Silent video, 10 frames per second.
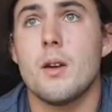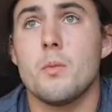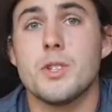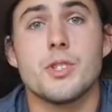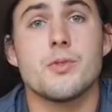
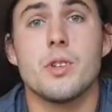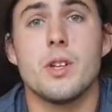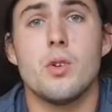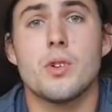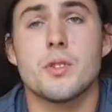which is
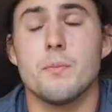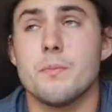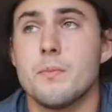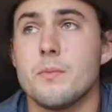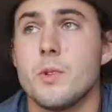really awesome.
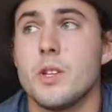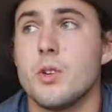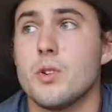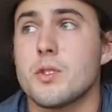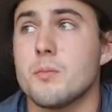really
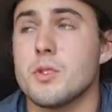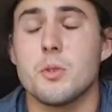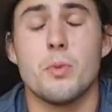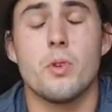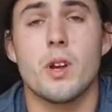awesome. The
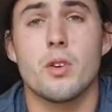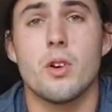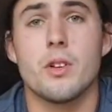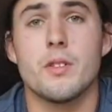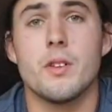support I
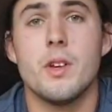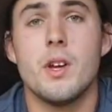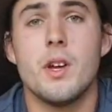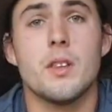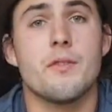got and
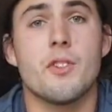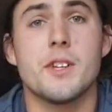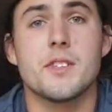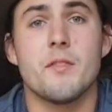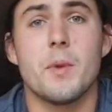the
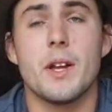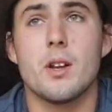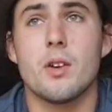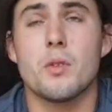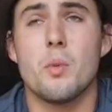friends I've made along the